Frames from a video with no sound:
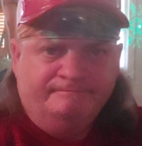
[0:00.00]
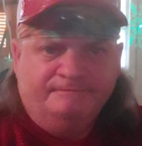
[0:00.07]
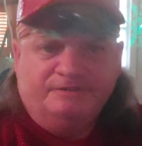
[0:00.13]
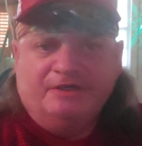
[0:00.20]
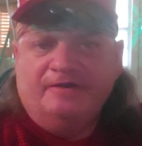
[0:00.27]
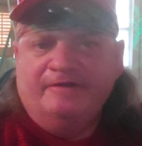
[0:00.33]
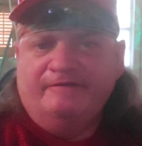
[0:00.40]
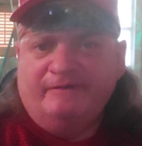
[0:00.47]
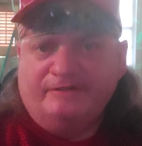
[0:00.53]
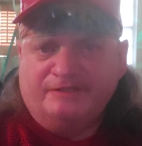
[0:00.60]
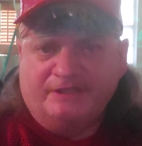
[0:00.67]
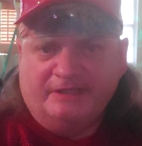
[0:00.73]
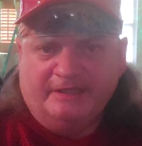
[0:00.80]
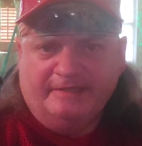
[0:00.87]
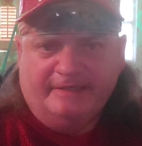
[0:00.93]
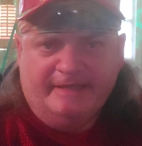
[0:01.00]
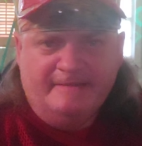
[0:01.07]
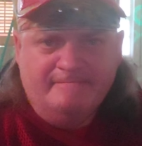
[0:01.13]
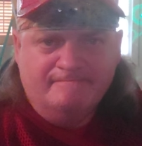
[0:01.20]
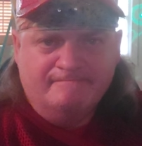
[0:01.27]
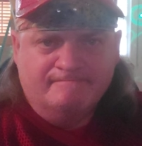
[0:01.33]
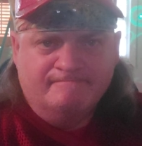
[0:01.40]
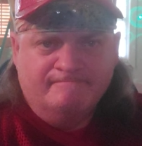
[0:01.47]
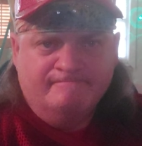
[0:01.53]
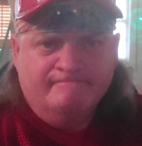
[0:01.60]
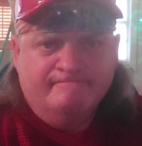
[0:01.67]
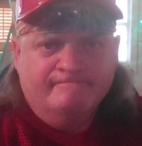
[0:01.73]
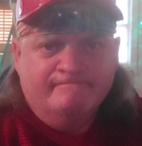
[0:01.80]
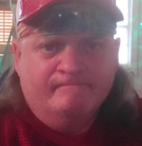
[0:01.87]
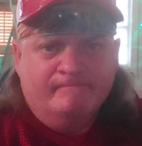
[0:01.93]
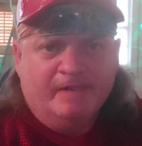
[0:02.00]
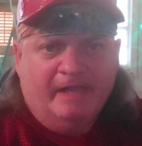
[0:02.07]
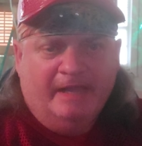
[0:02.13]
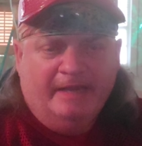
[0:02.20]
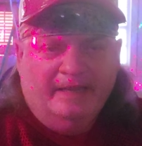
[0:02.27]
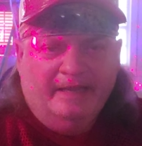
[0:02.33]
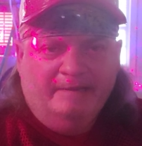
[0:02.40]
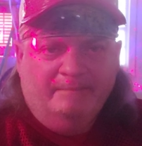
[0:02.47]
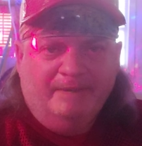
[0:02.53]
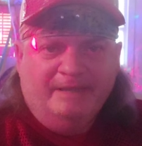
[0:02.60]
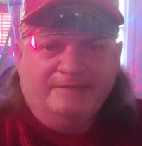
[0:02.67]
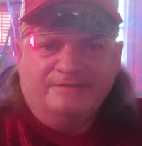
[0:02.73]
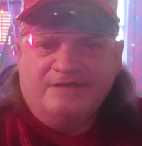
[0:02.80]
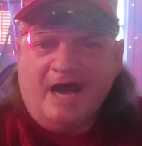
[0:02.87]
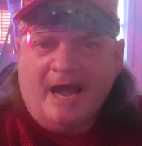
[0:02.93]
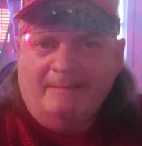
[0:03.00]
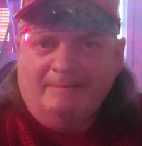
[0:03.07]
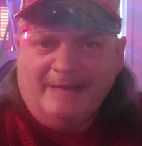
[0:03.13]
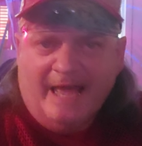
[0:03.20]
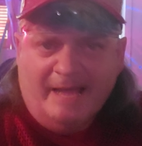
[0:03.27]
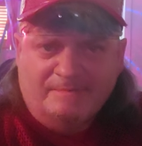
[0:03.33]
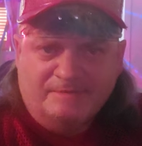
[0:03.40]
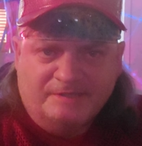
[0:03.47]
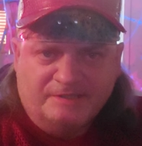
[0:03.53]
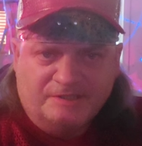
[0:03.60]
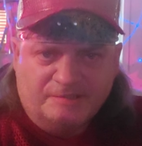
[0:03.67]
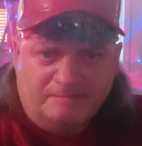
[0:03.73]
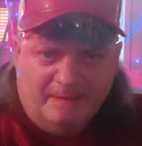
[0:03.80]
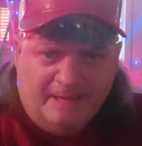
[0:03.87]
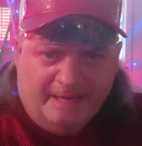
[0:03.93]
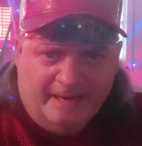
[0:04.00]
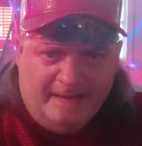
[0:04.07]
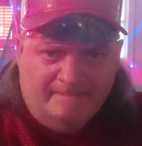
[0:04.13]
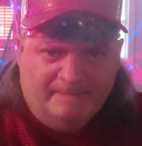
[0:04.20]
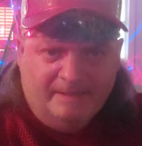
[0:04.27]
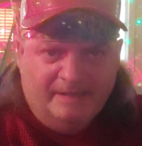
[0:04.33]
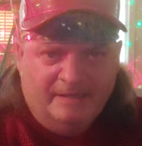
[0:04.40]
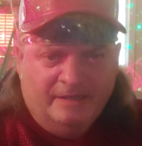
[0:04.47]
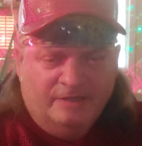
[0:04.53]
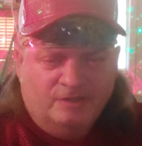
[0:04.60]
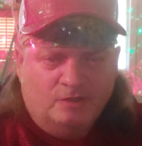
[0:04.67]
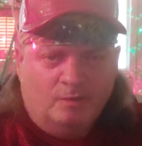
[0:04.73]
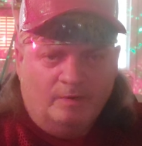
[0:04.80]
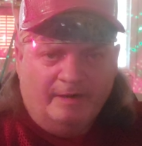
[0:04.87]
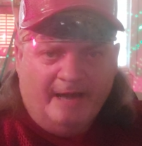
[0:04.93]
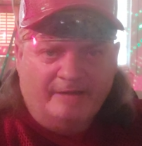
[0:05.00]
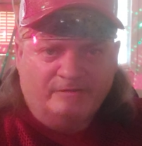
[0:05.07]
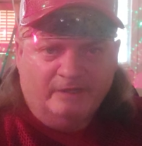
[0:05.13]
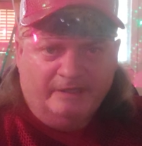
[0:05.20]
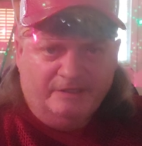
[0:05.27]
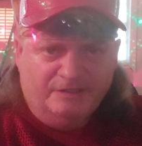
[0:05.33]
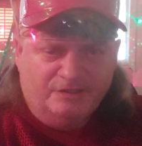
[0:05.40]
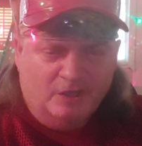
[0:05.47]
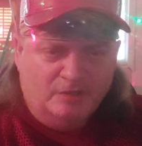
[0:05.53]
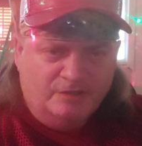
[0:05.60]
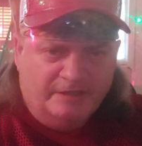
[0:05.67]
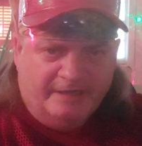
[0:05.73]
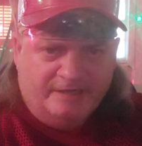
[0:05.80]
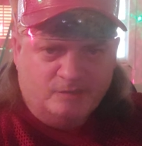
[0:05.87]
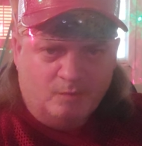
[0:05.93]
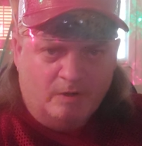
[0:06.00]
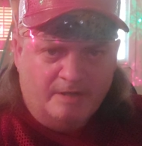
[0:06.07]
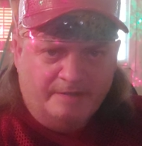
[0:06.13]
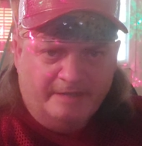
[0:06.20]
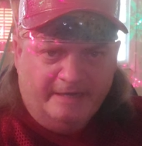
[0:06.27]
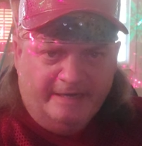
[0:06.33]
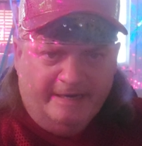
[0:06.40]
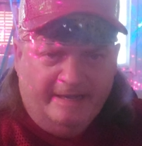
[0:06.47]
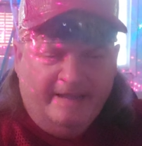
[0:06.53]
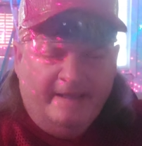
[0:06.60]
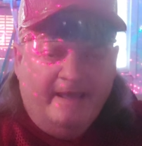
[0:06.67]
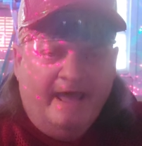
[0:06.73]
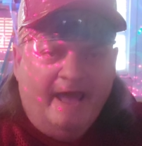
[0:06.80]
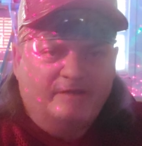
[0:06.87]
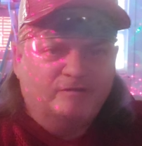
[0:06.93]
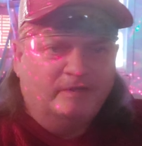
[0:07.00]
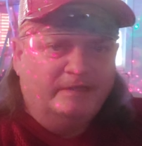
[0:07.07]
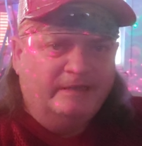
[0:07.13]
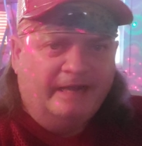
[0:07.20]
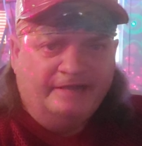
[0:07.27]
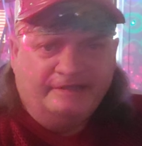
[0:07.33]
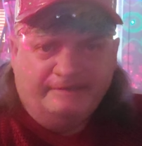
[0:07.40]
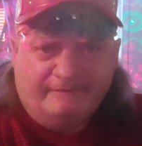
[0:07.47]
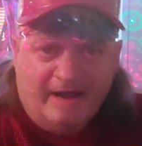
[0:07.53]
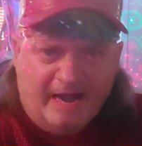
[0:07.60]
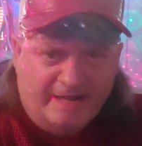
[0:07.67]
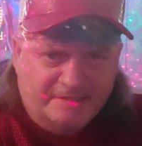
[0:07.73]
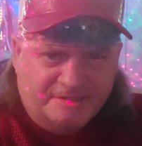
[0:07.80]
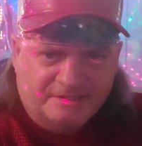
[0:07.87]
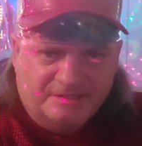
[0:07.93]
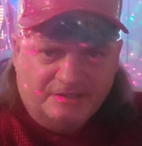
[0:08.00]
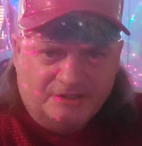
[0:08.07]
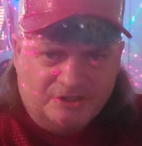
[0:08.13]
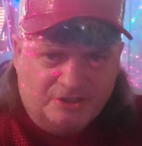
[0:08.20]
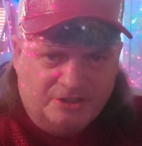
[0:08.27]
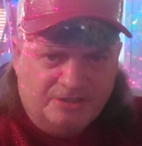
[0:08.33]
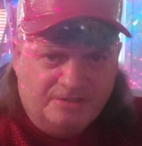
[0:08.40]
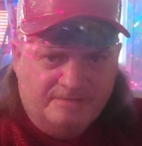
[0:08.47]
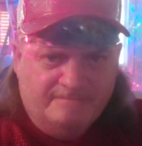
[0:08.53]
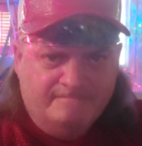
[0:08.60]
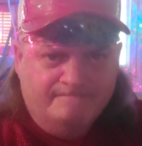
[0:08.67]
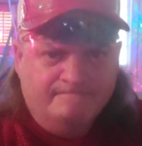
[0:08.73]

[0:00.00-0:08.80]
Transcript: during fertility, and being time lapsed and sped up to where it actually shows it as one, then it actually like divides into two.